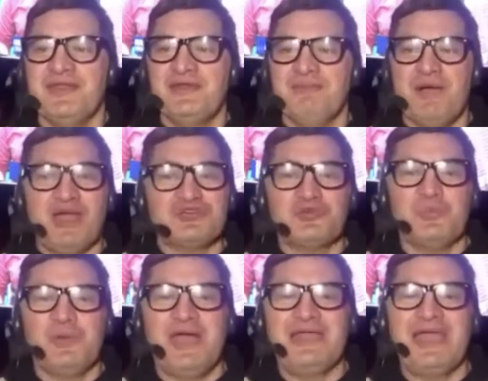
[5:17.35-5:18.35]
Marshall
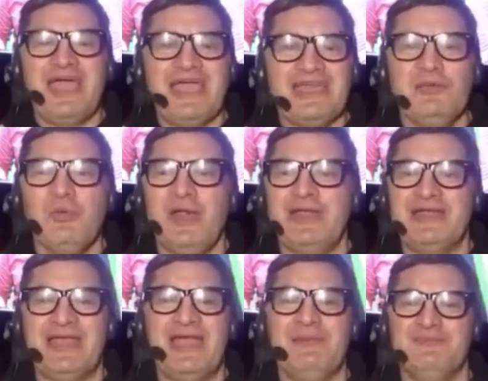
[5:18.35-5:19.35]
played 81
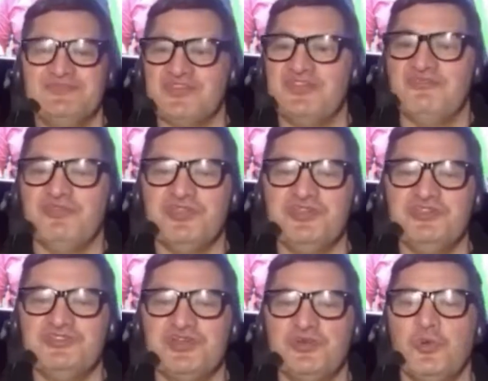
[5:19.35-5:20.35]
games for the New
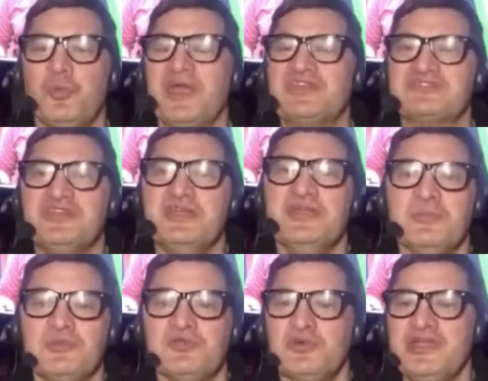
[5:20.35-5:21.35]
Zealand All Blacks
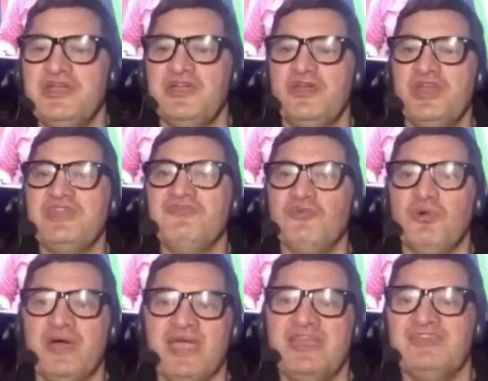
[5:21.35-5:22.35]
between 94
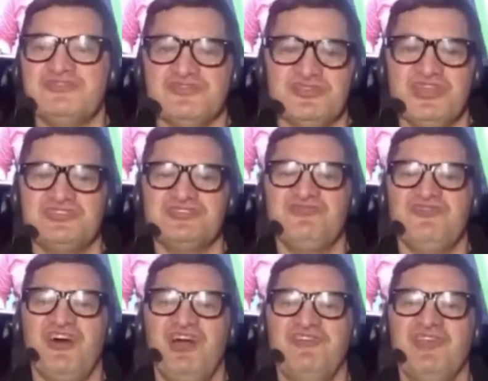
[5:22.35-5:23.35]
and
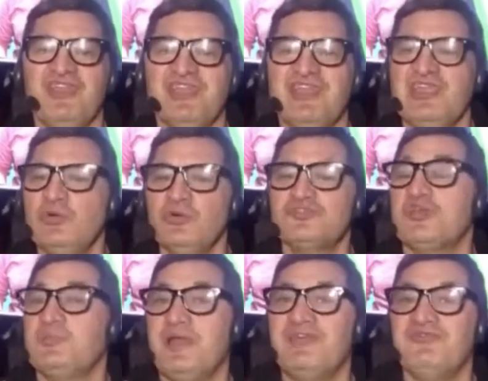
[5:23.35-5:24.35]
2005. He also
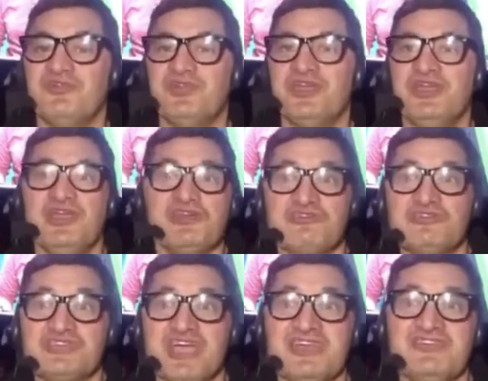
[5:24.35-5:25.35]
played for the
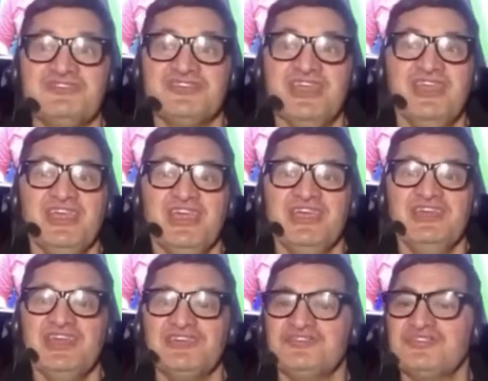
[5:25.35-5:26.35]
Crusaders in
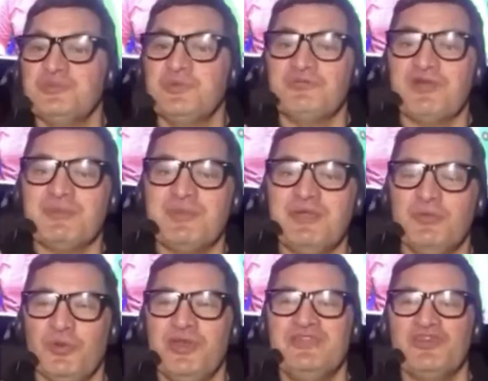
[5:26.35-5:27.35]
Super Rugby,
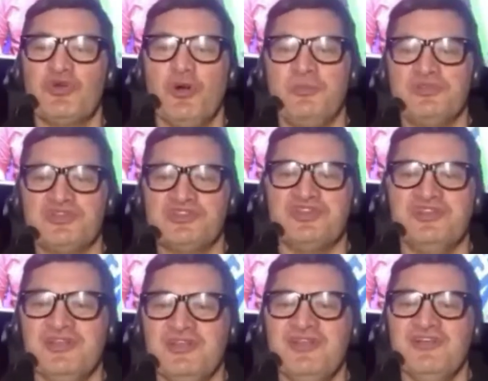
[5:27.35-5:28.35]
winning the competition
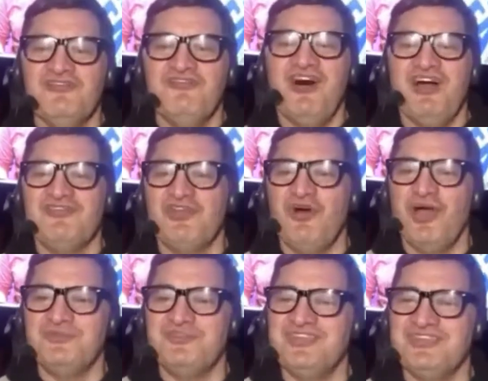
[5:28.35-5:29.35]
5
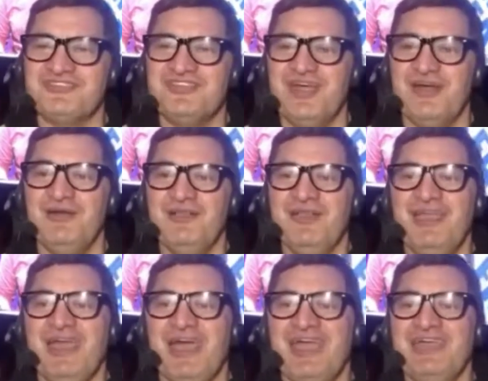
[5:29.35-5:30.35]
times. He is now
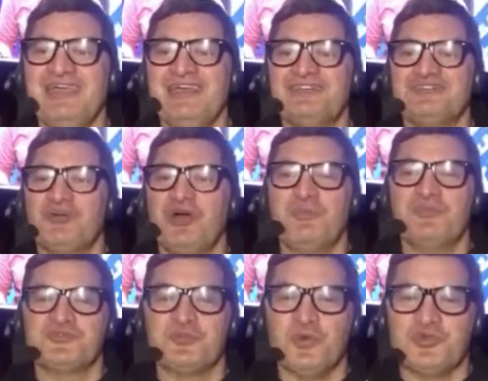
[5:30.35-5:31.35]
a Sky
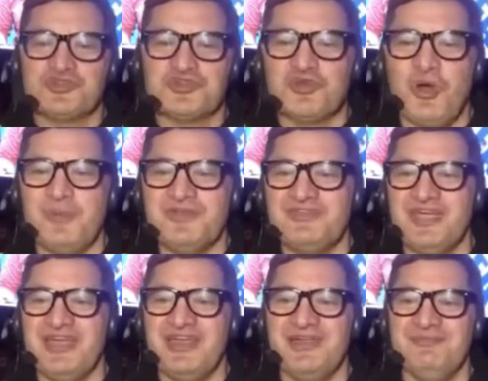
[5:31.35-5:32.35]
Sports
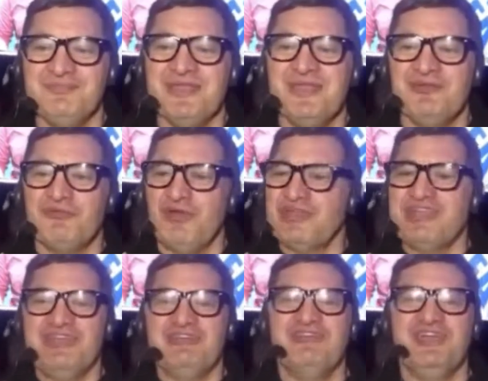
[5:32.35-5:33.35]
commentator right
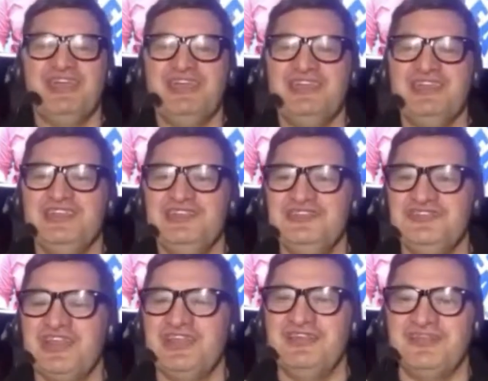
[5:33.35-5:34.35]
here in New
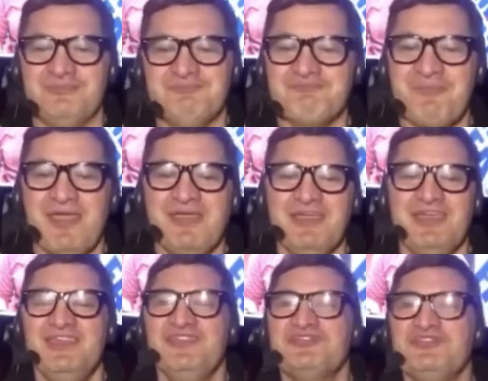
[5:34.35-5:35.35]
Zealand.
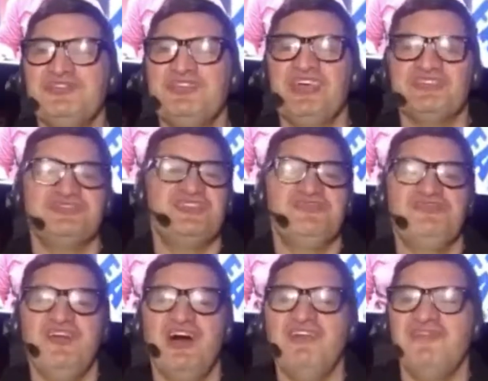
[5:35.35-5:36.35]
In the
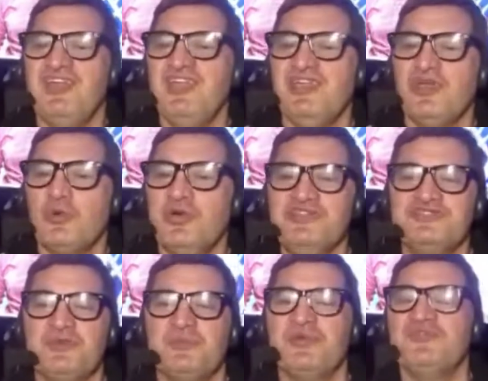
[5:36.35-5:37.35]
2005 Queen's
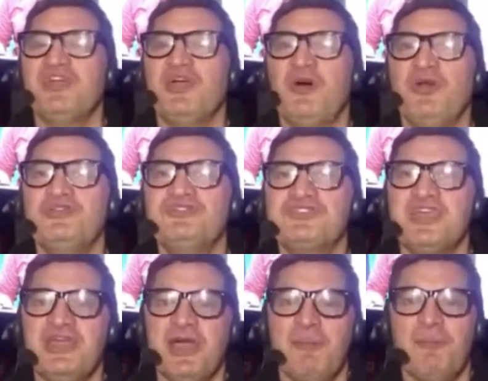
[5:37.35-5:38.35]
Birthday Honours,
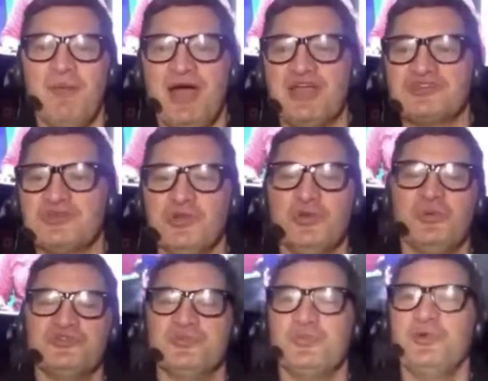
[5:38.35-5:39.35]
Marshall
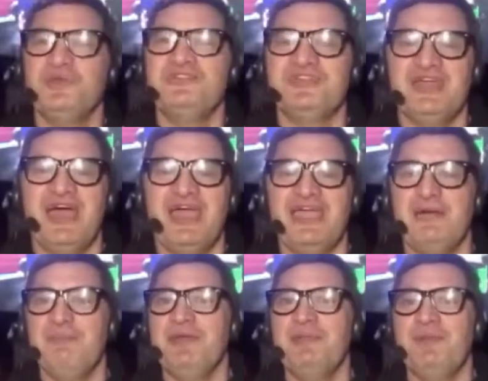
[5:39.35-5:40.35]
was appointed a
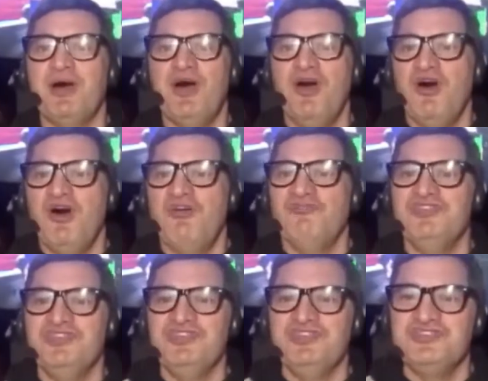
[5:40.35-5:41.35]
member of the
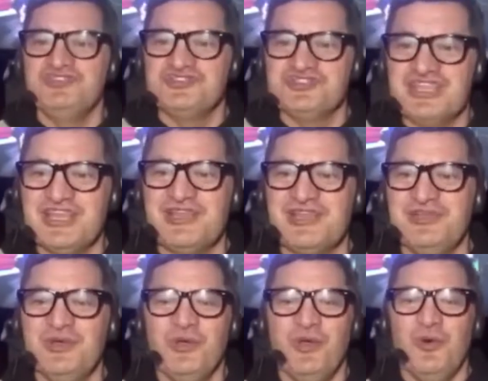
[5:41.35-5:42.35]
New Zealand
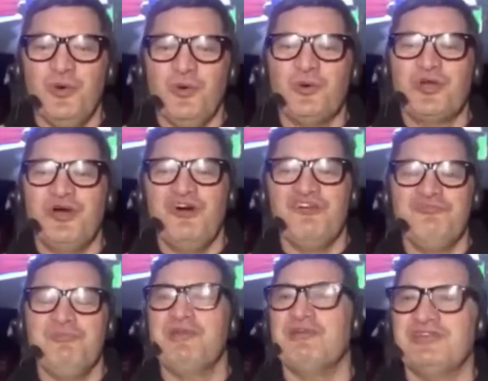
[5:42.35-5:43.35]
Order of
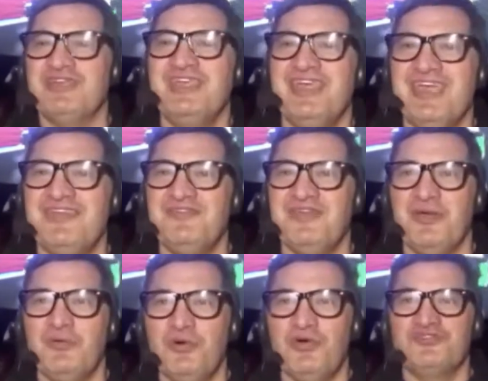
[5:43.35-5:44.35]
Merit, and that
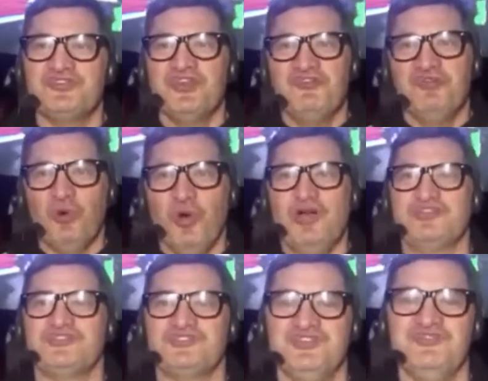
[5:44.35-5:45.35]
was for
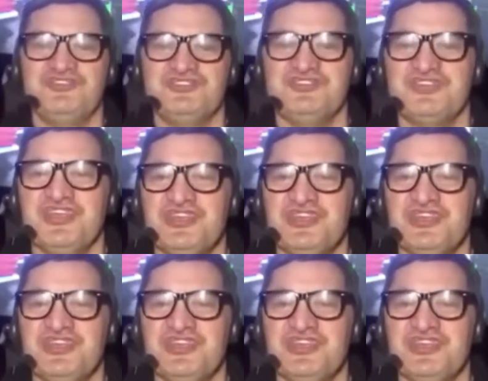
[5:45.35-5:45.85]
services